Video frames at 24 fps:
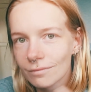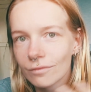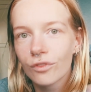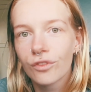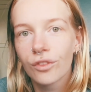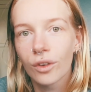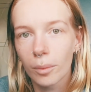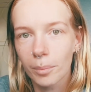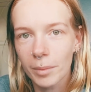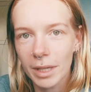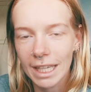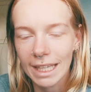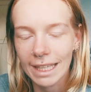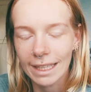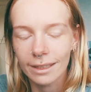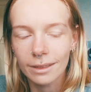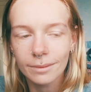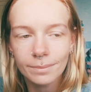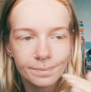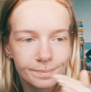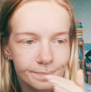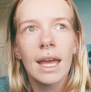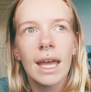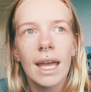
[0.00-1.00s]
from here.
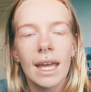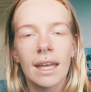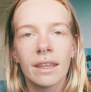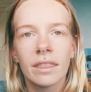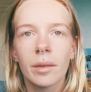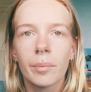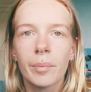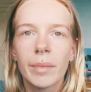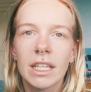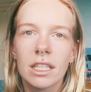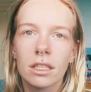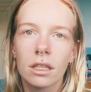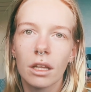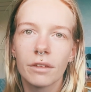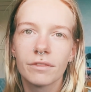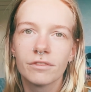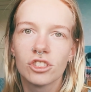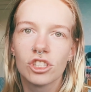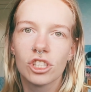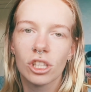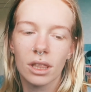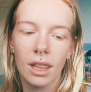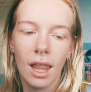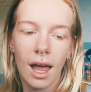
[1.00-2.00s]
In the middle of
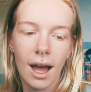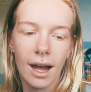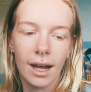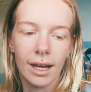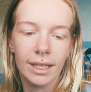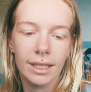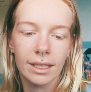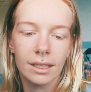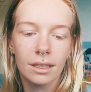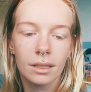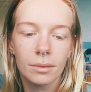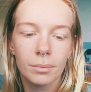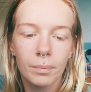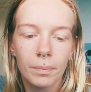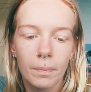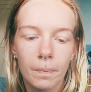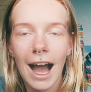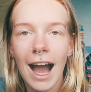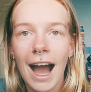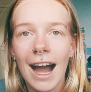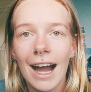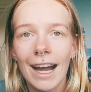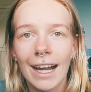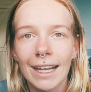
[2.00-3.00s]
July,
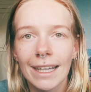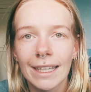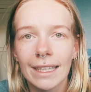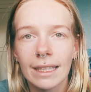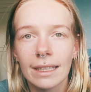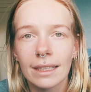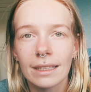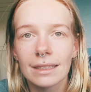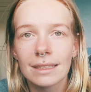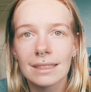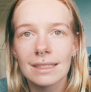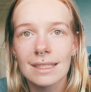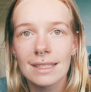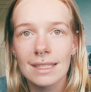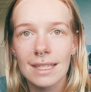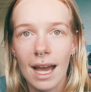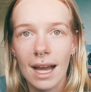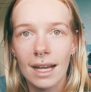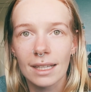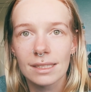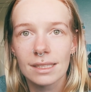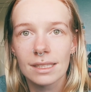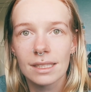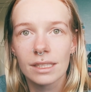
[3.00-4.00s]
I
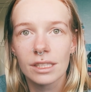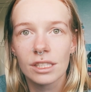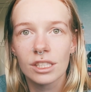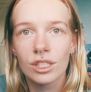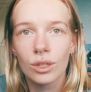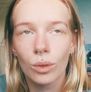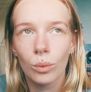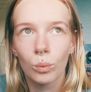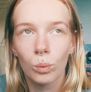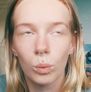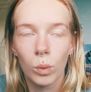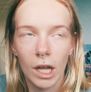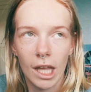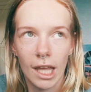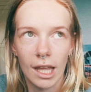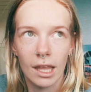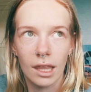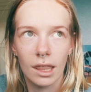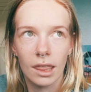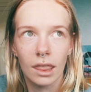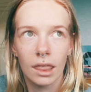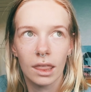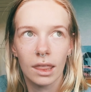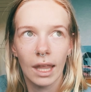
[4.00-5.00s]
started
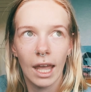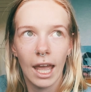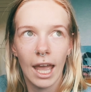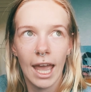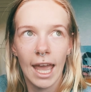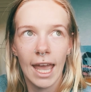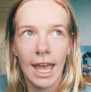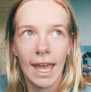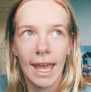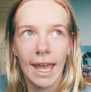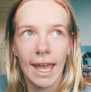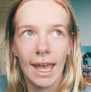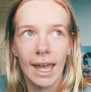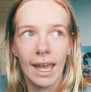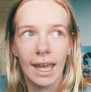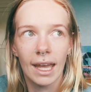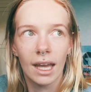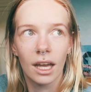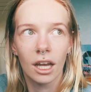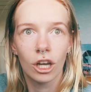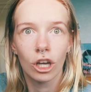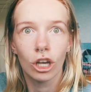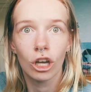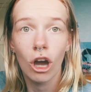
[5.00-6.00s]
with a
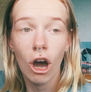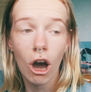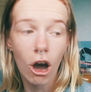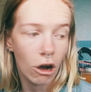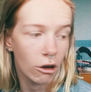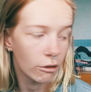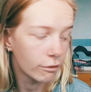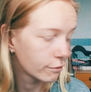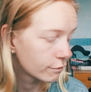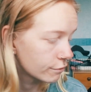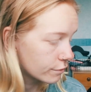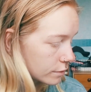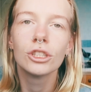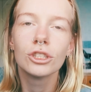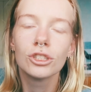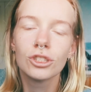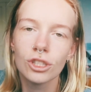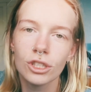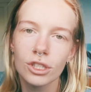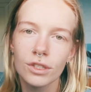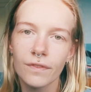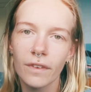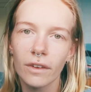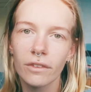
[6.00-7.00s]
cough.
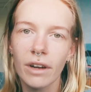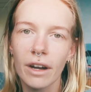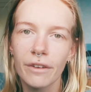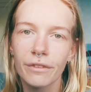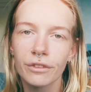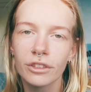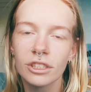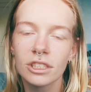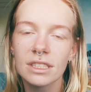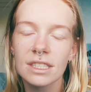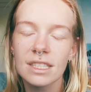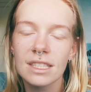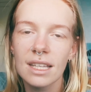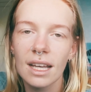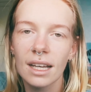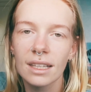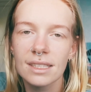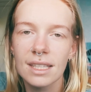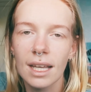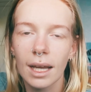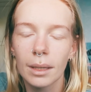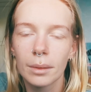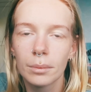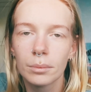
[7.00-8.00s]
Just for reference,
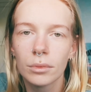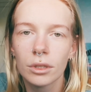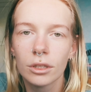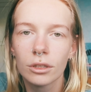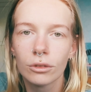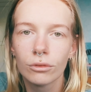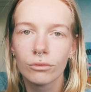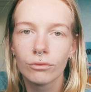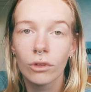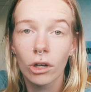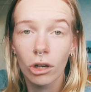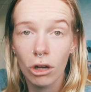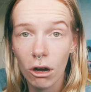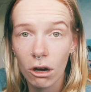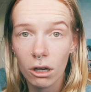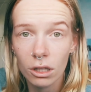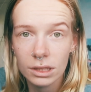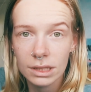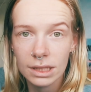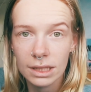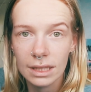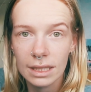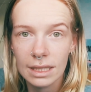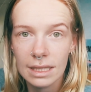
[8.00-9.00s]
as I'm
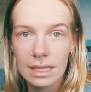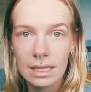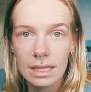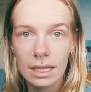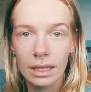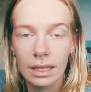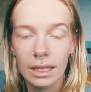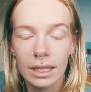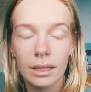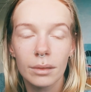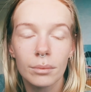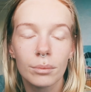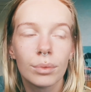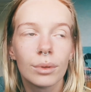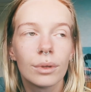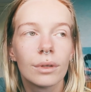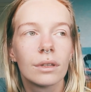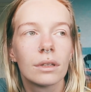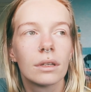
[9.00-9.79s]
recording this clip,